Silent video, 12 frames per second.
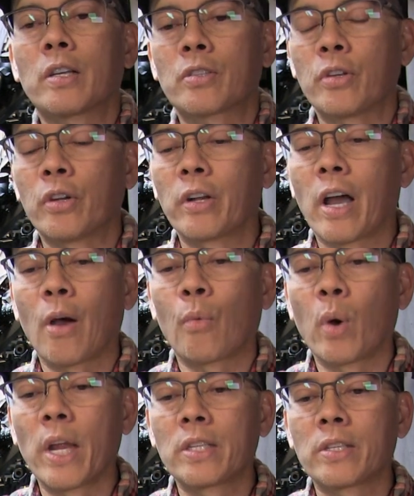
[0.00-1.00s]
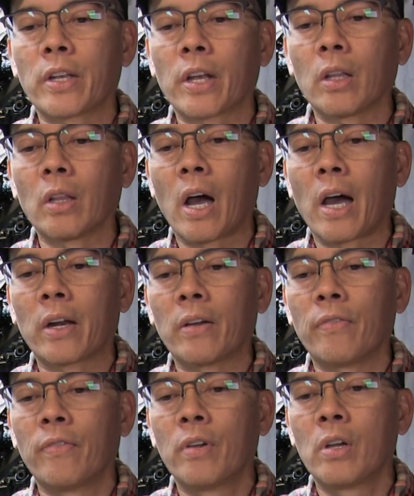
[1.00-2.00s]
so you're not wasting a lot
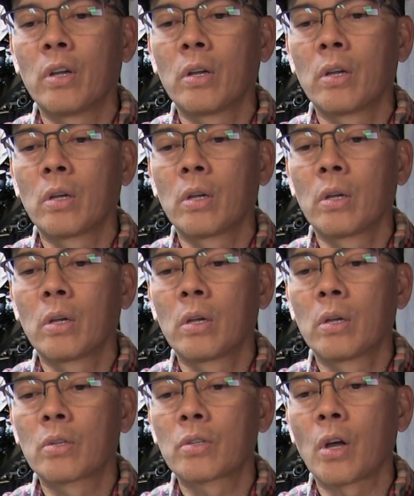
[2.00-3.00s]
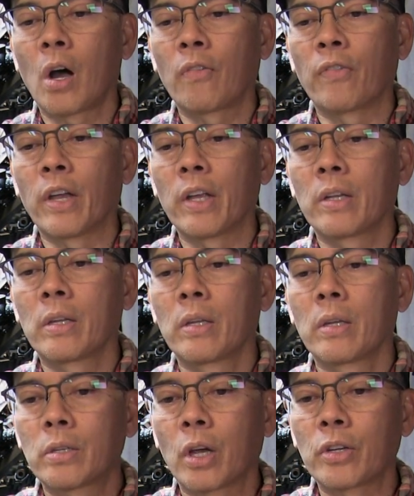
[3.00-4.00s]
of solvent.
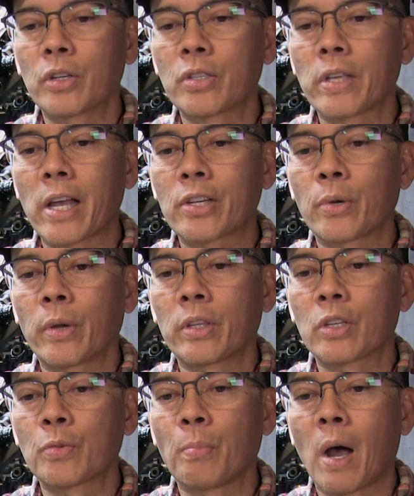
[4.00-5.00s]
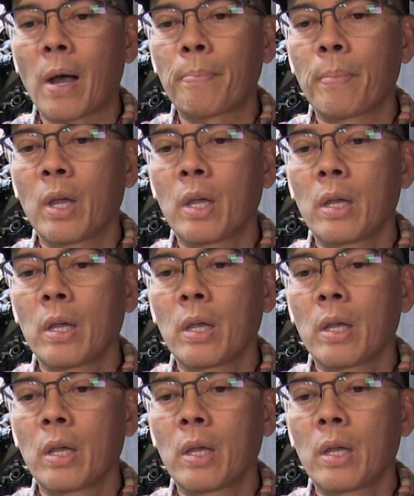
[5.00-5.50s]
So I'll just saturate this mop